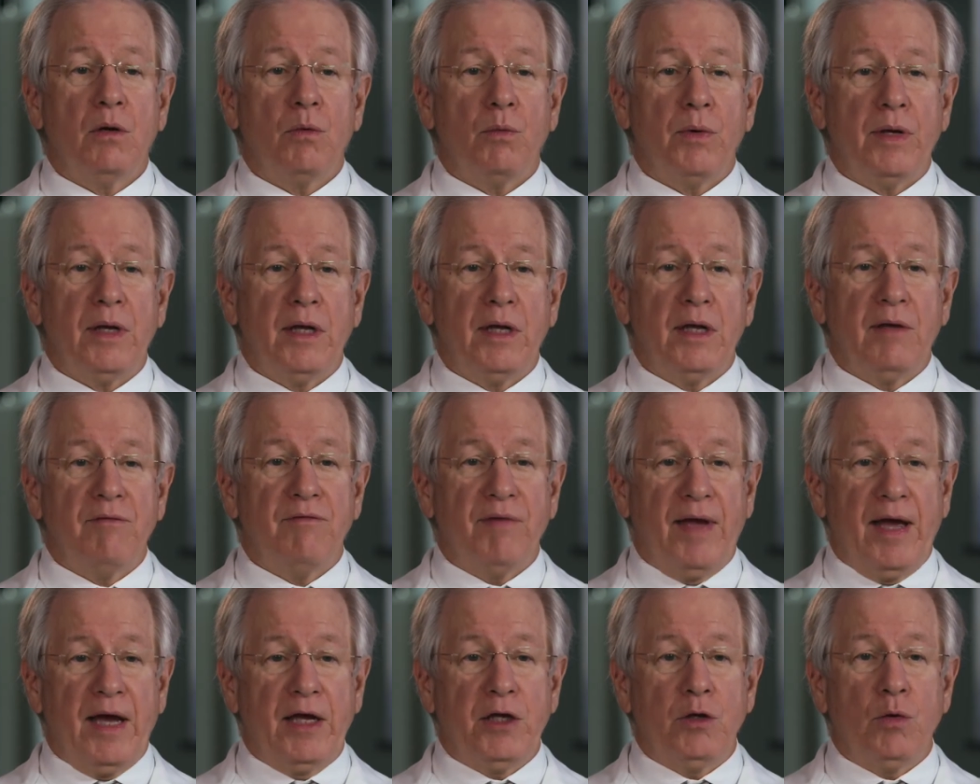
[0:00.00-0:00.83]
we
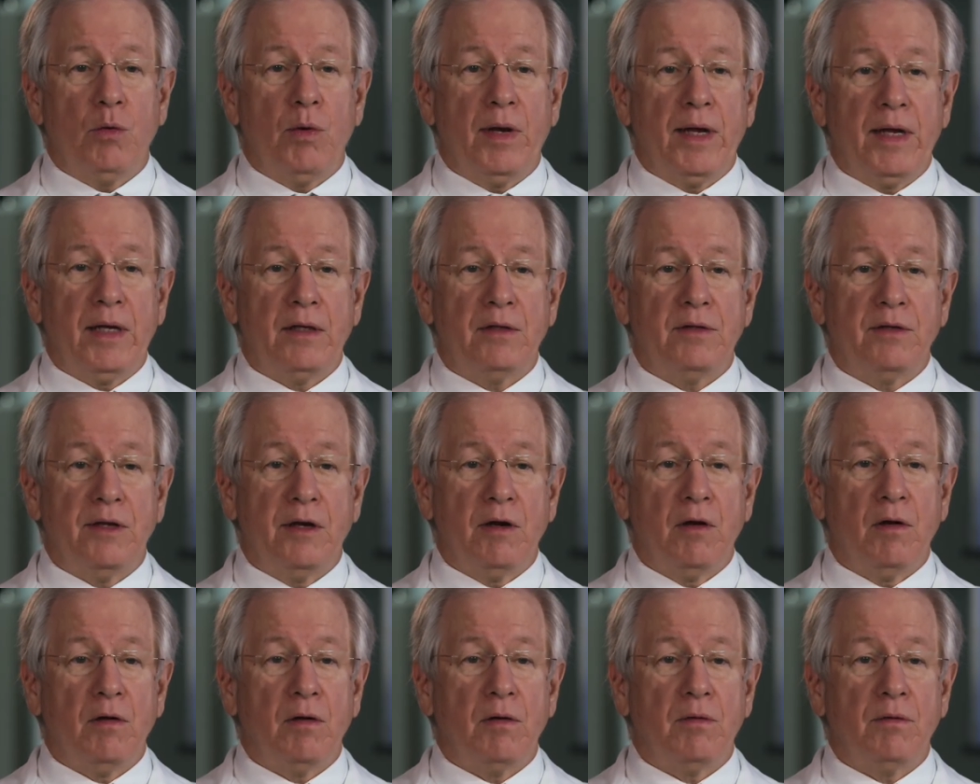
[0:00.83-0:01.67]
evaluate
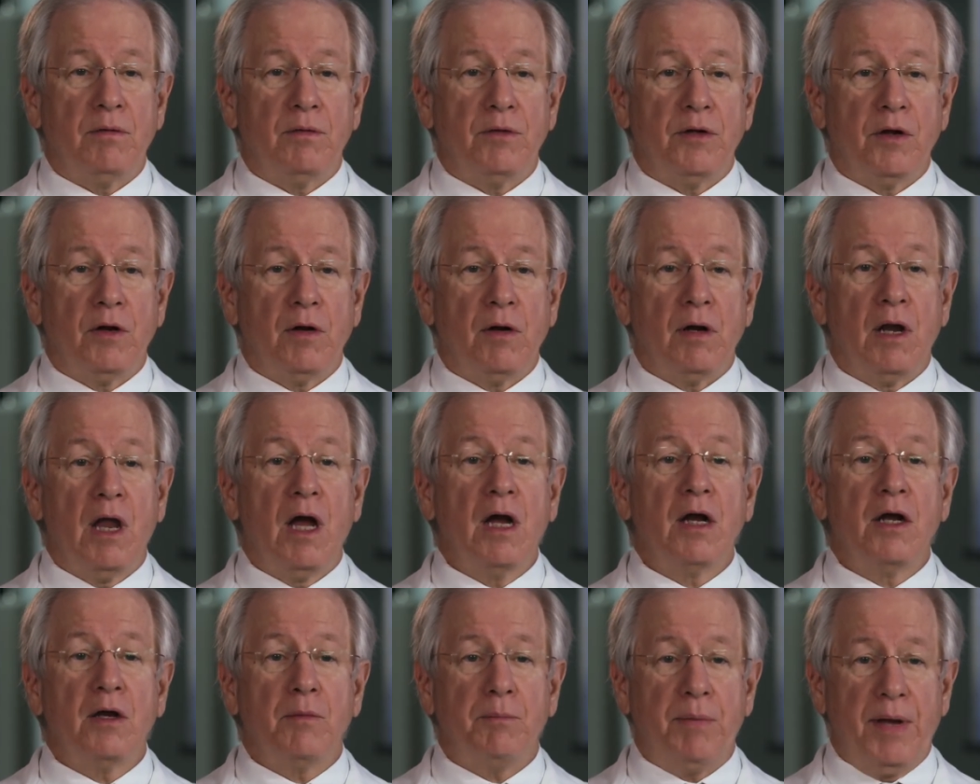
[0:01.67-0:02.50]
their, their
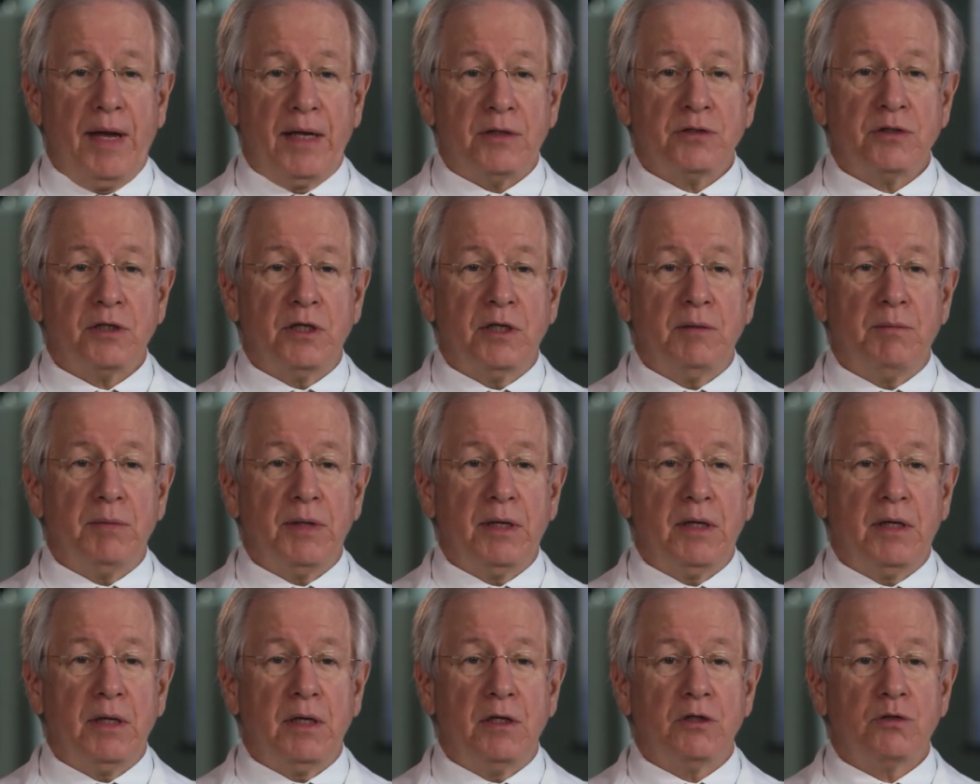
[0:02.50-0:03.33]
lung capacity
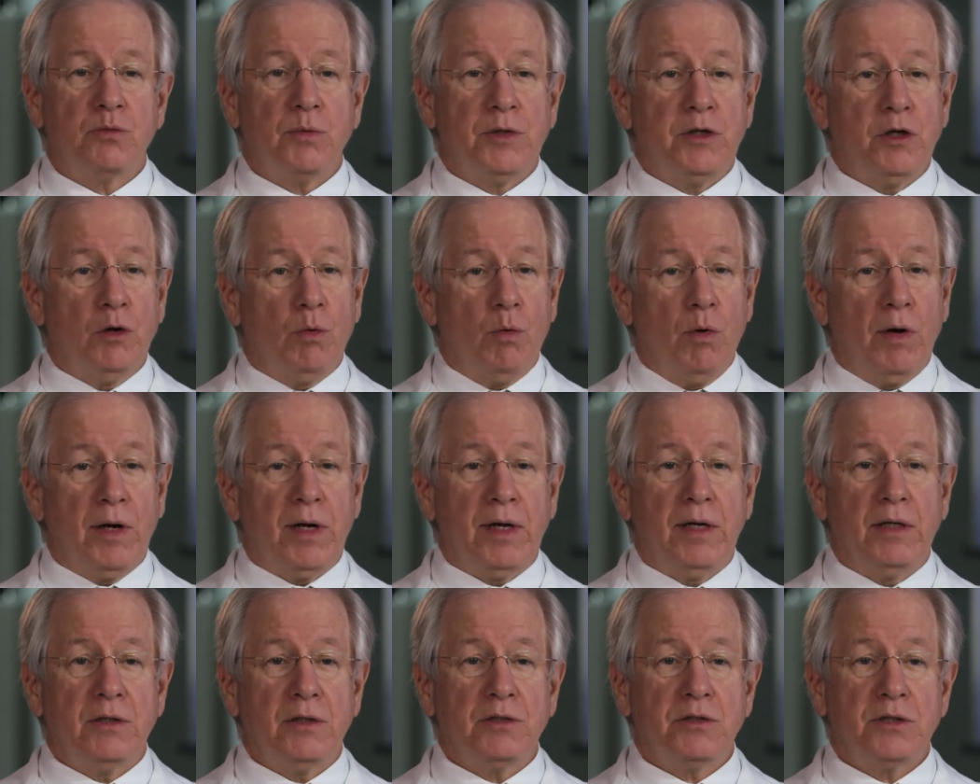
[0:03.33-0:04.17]
because when you're
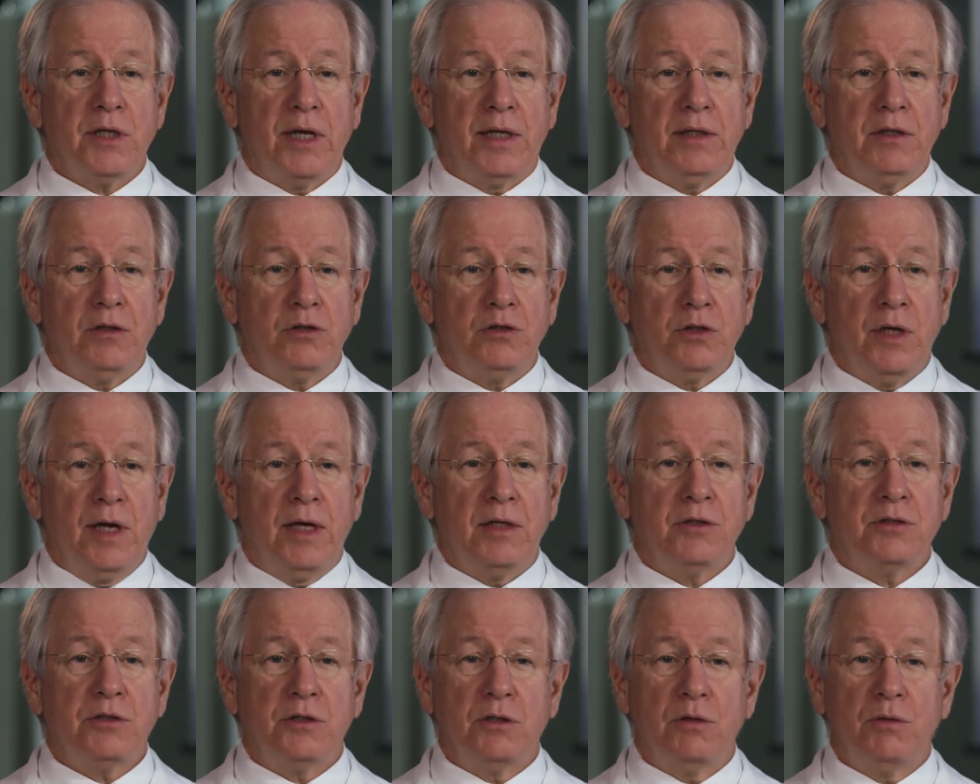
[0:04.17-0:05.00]
working inside the
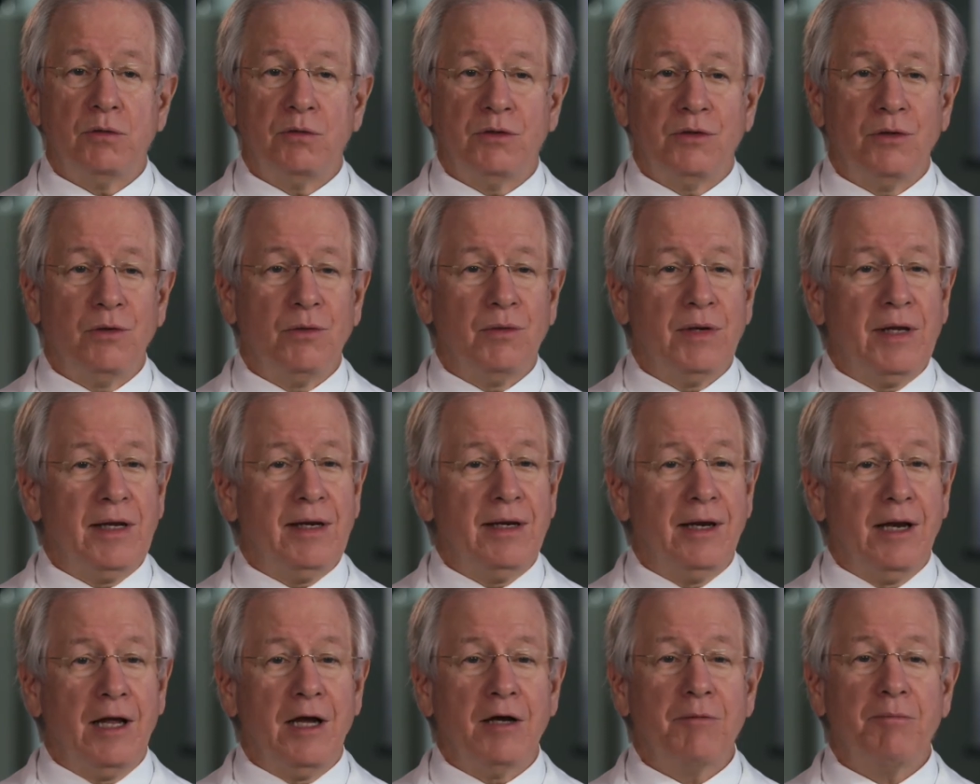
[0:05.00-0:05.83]
chest, you do
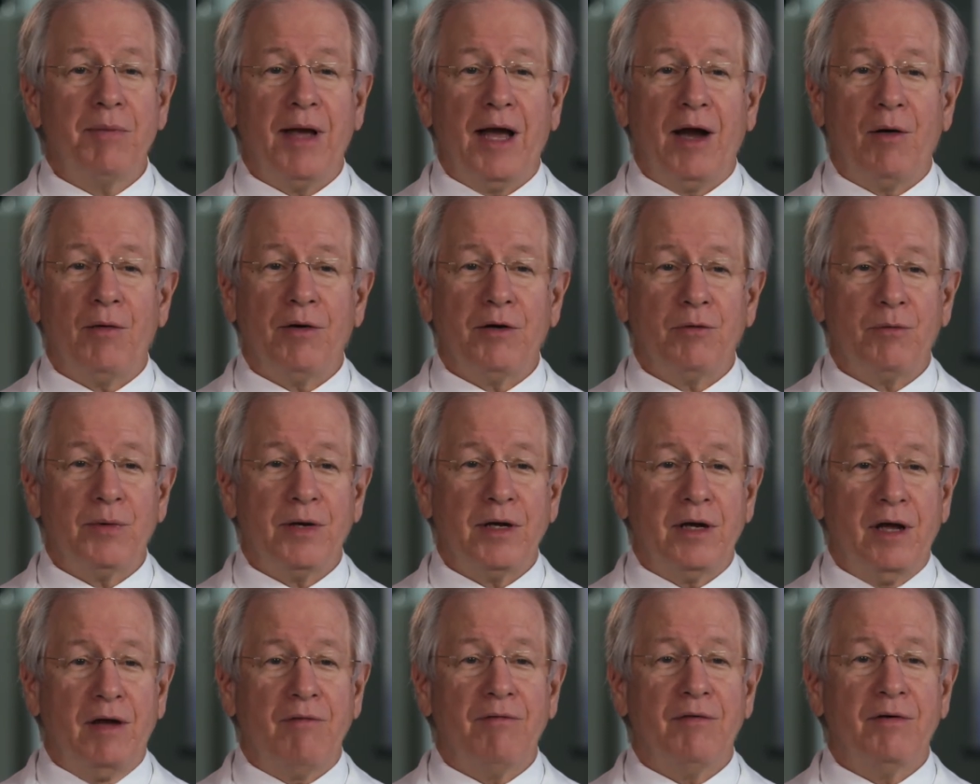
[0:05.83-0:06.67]
need lung power to
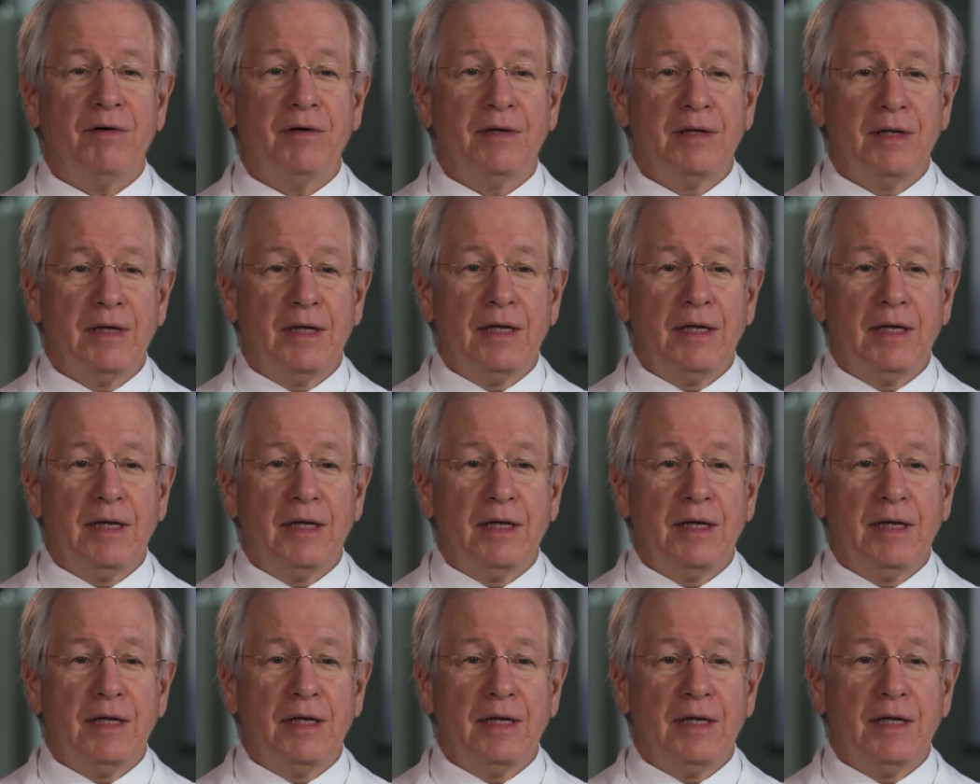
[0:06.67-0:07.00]
recover.